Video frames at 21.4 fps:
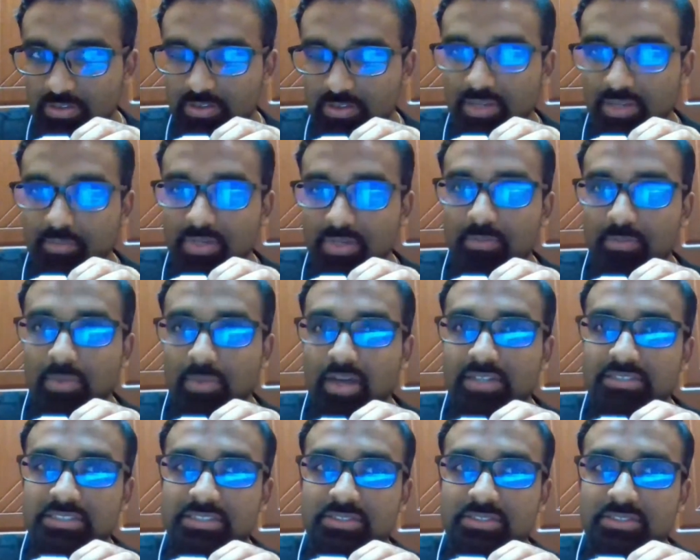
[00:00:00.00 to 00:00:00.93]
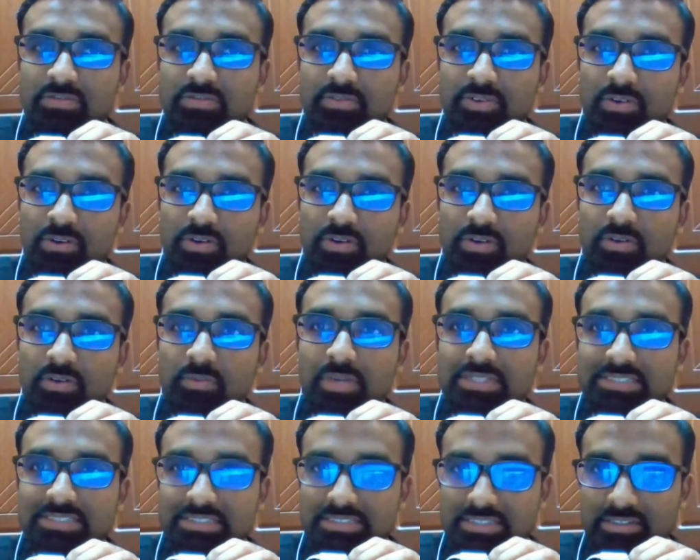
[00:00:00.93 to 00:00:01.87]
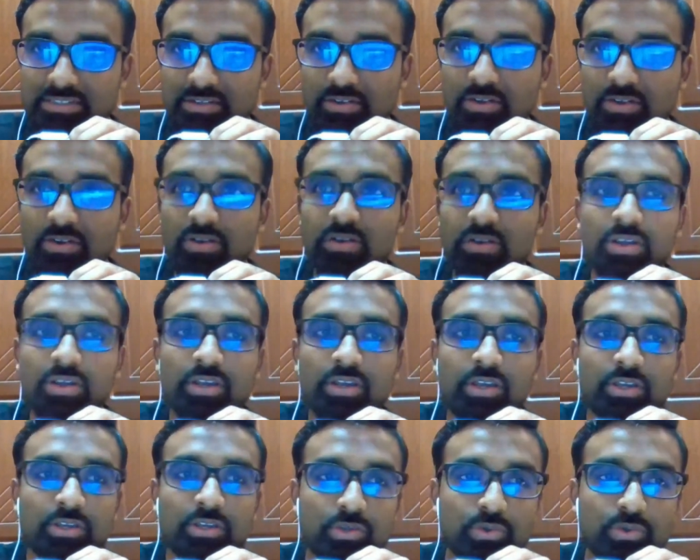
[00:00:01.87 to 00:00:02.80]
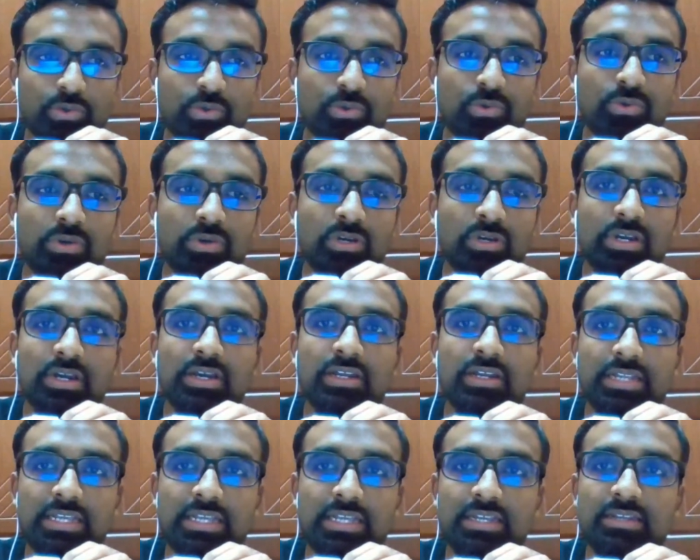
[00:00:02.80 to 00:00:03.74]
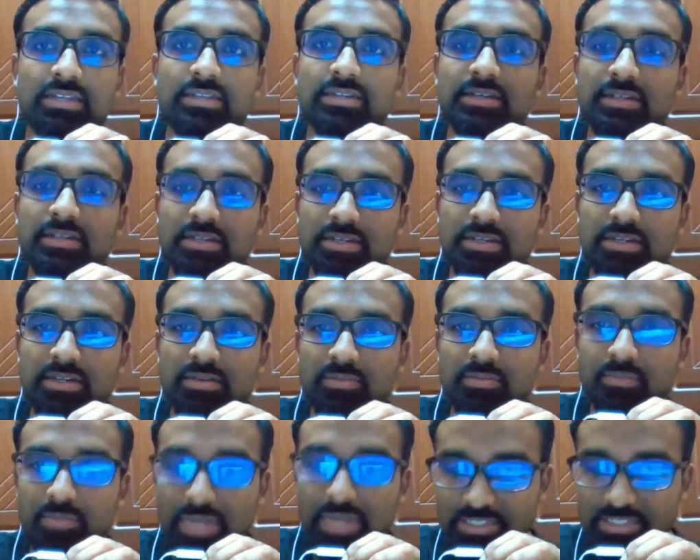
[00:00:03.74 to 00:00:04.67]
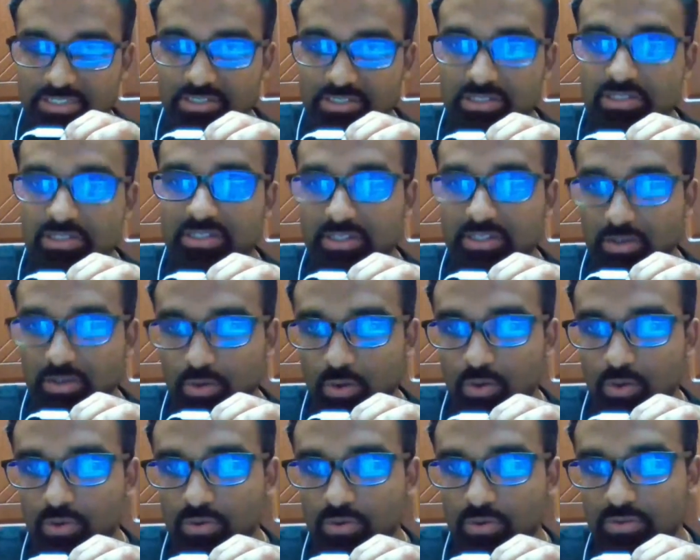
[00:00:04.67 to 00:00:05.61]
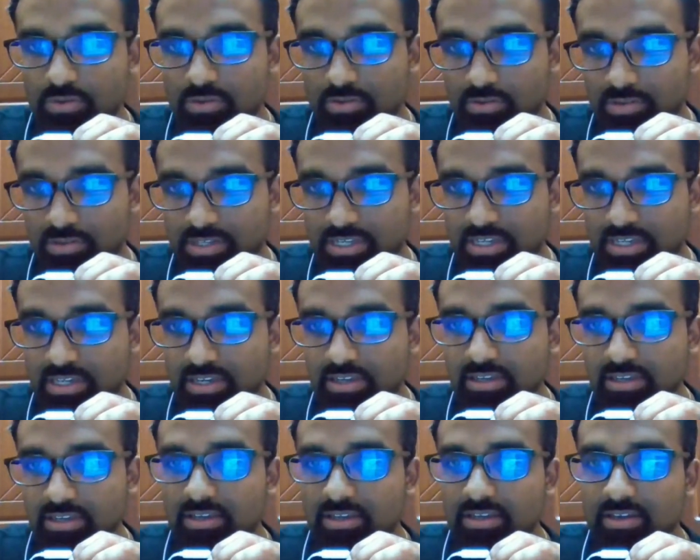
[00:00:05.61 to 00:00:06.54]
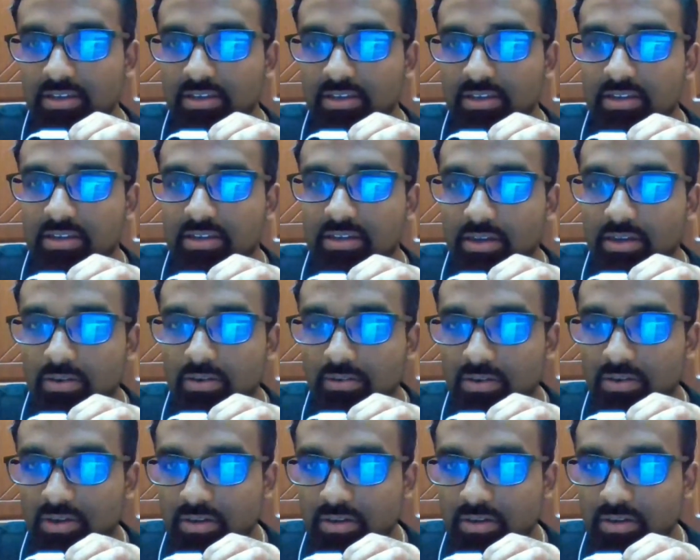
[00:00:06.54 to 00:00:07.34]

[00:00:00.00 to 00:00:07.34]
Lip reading: masters in law, you need a bachelor in law. Okay, now moving on